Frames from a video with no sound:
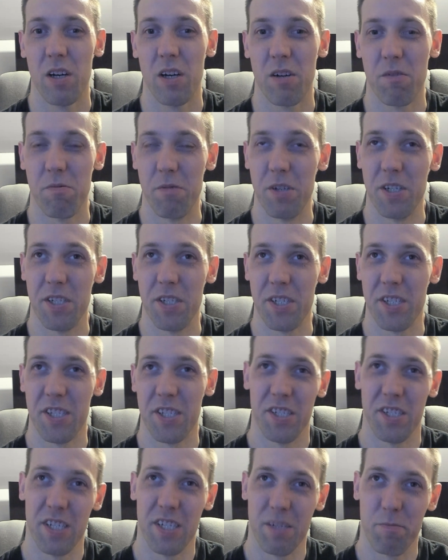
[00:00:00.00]
was the
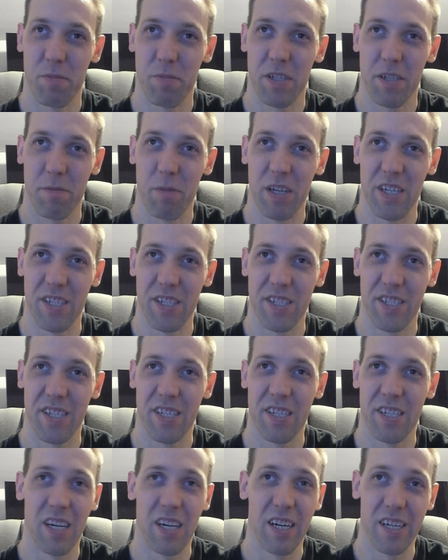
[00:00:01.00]
Deep Space
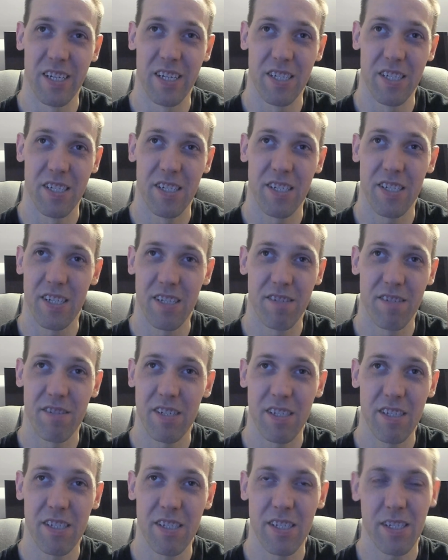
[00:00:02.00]
Nine
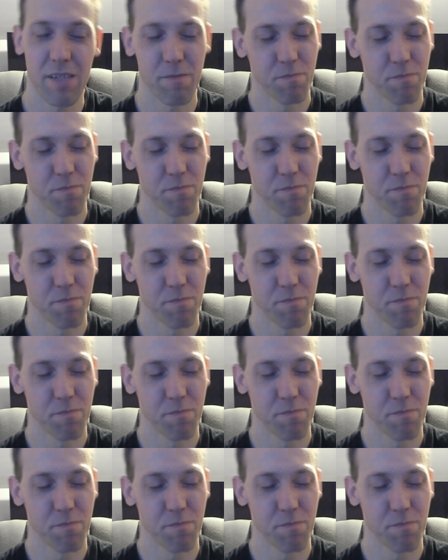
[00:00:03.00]
series.